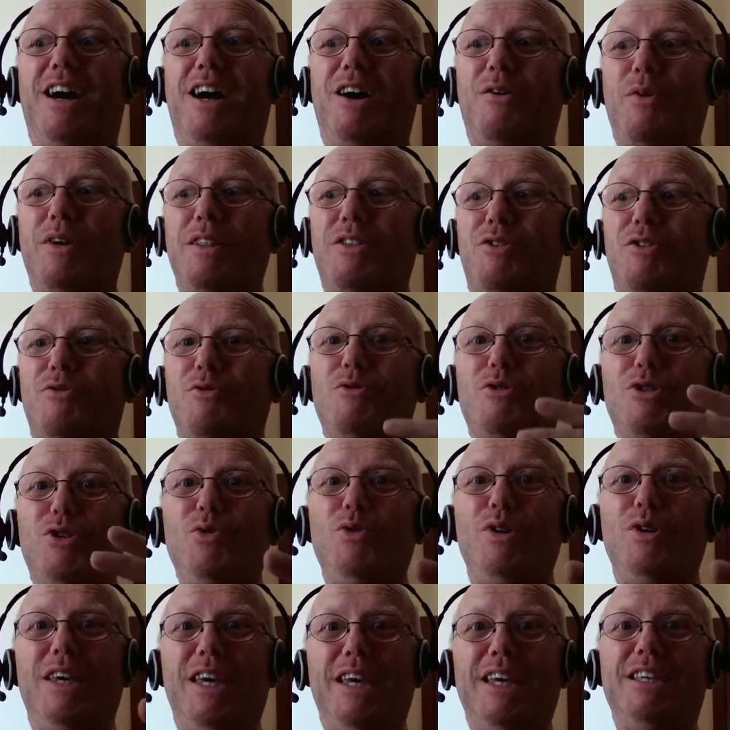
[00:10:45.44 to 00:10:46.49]
I went through
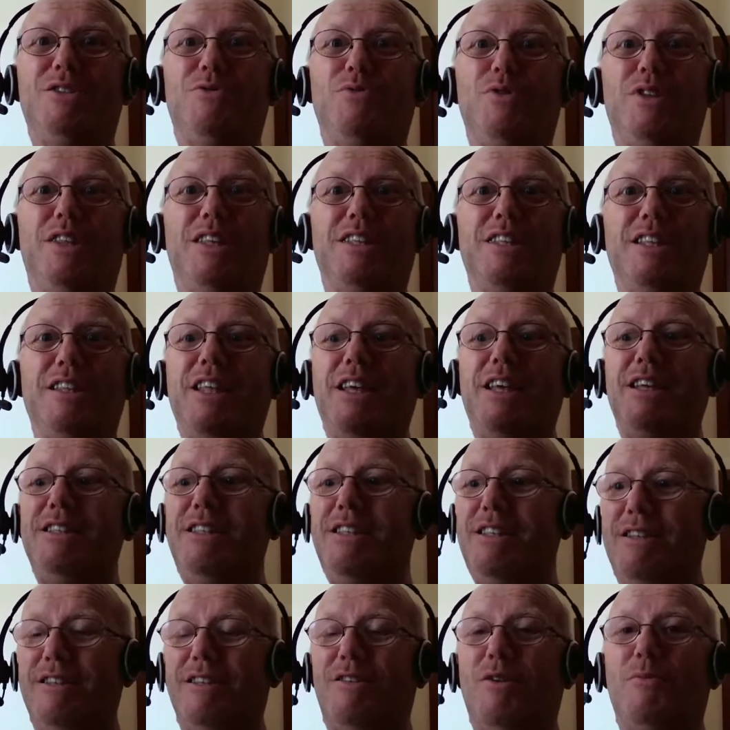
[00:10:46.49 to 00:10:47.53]
2 years with it, and they
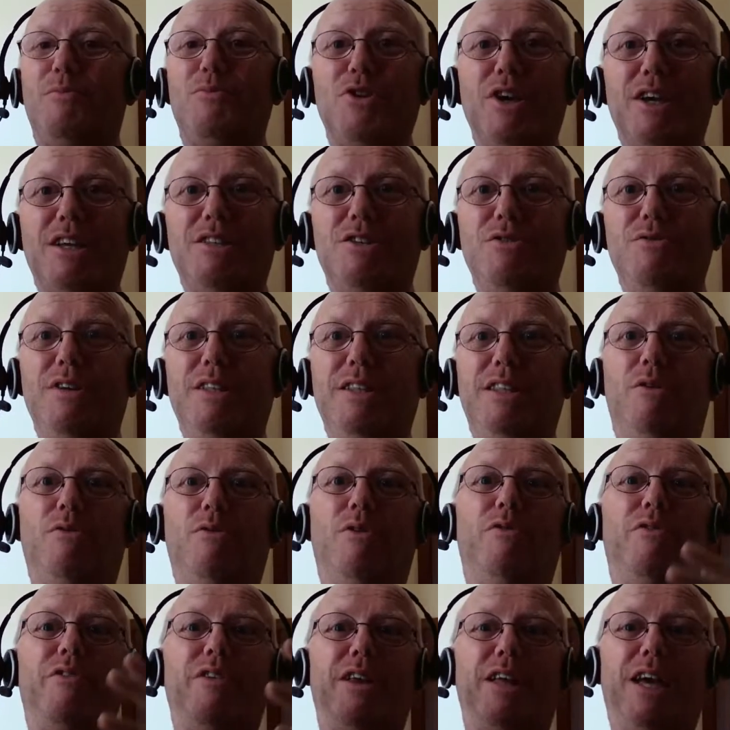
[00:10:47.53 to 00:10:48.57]
didn't object to it. They
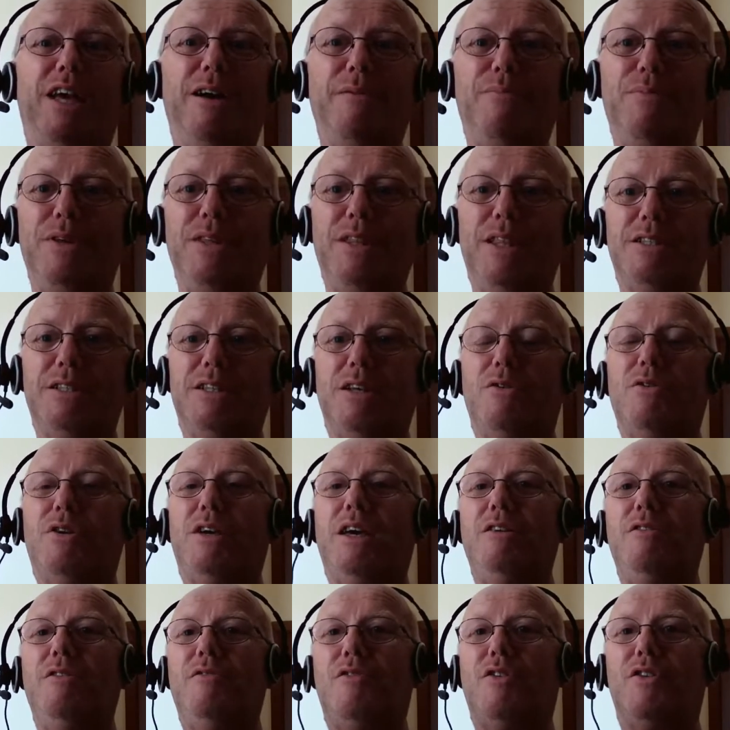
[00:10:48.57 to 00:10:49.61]
were very happy, and they said,
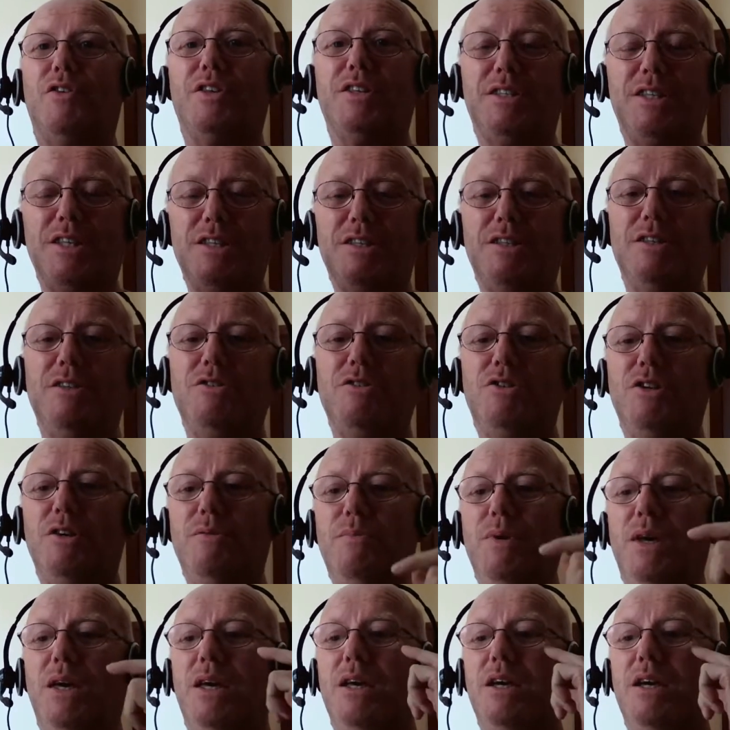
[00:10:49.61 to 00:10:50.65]
"Okay, you've got the
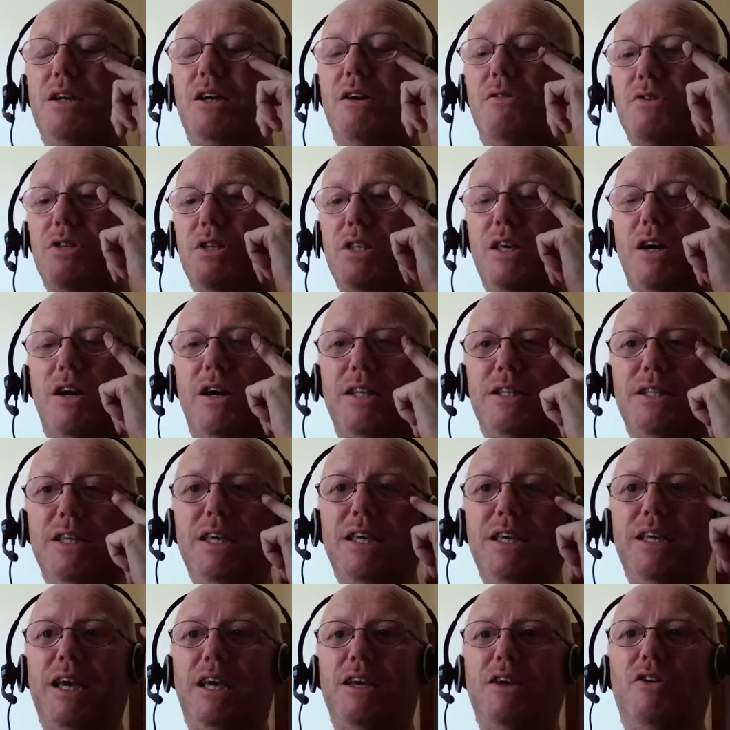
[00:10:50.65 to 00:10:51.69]
citizenship. Go to the
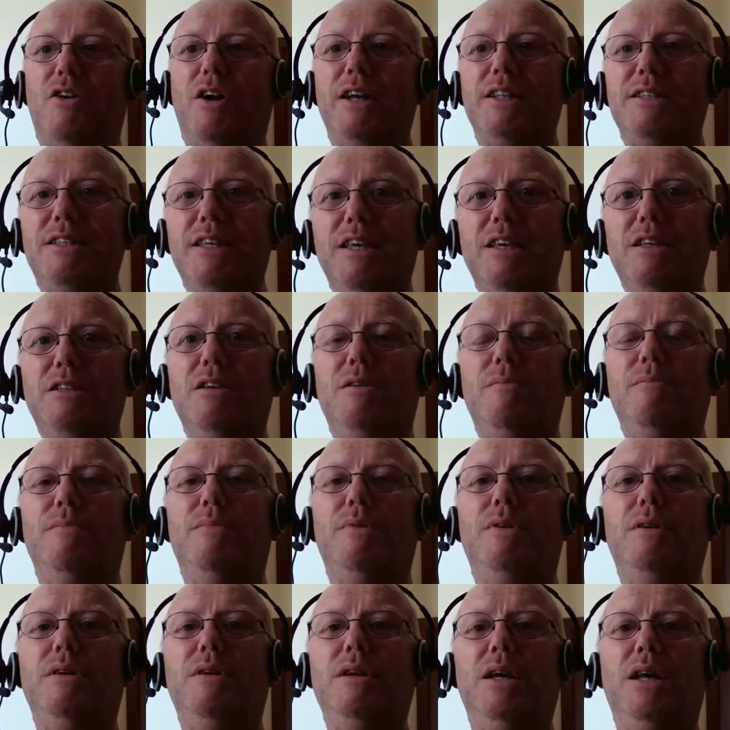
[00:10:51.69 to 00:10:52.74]
ID, get your ID
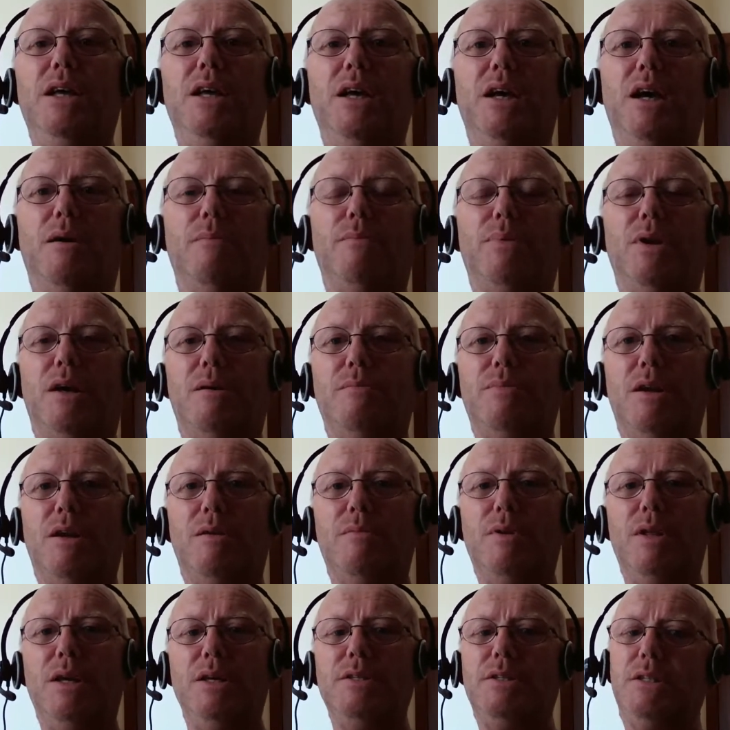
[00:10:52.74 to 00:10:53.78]
number, blah blah
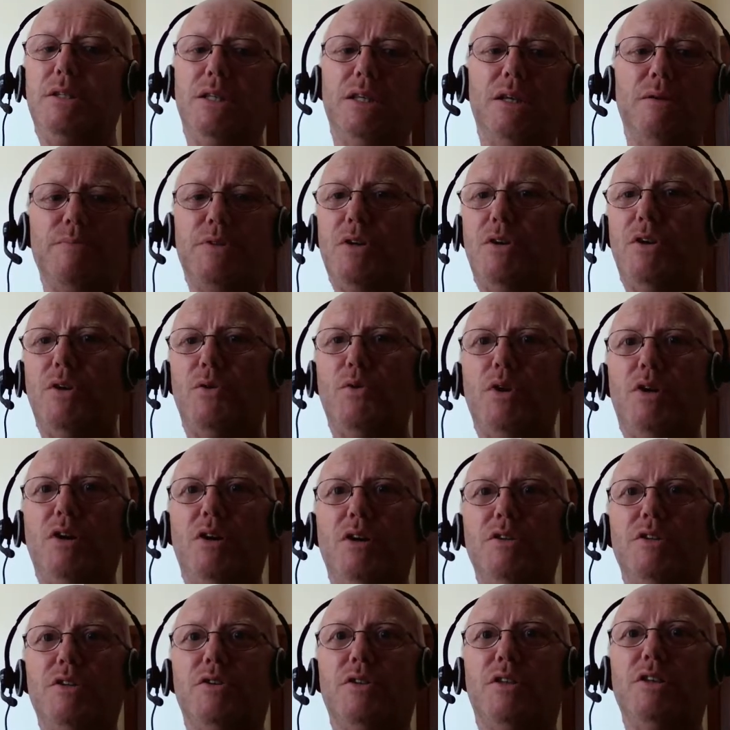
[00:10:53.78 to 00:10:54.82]
blah." She said, "I'm sorry, we
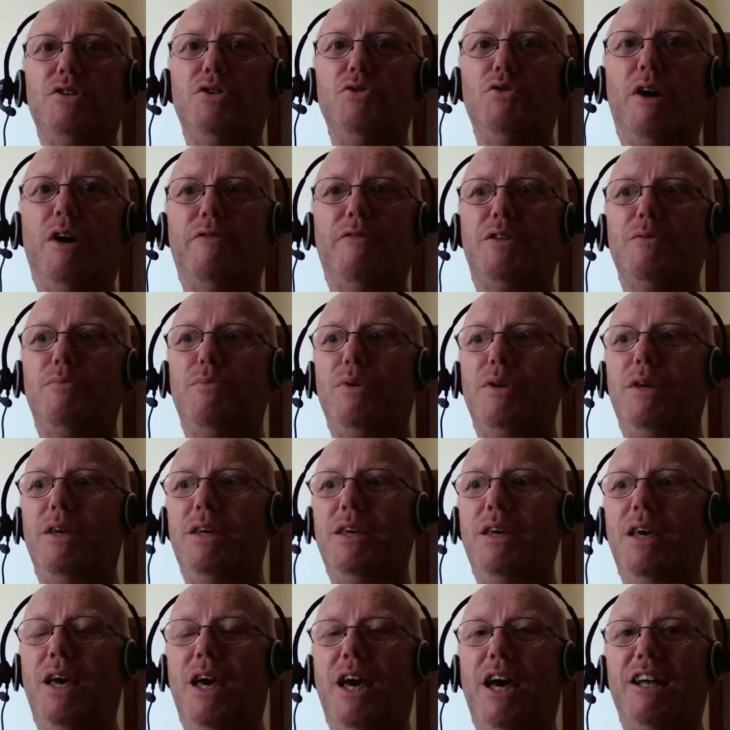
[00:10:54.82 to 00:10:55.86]
can't do this. You have to
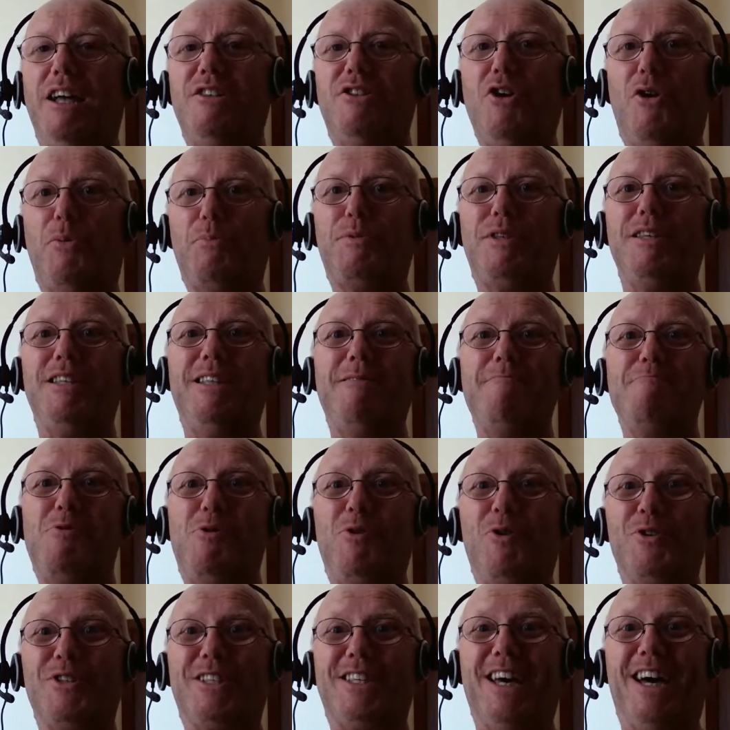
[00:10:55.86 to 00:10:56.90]
be adopted in
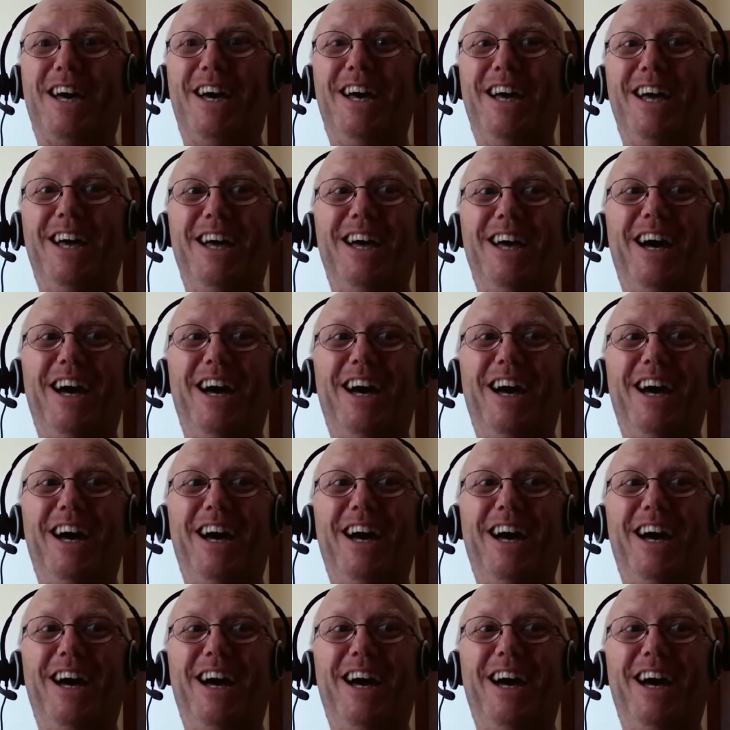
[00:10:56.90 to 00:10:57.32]
Malta."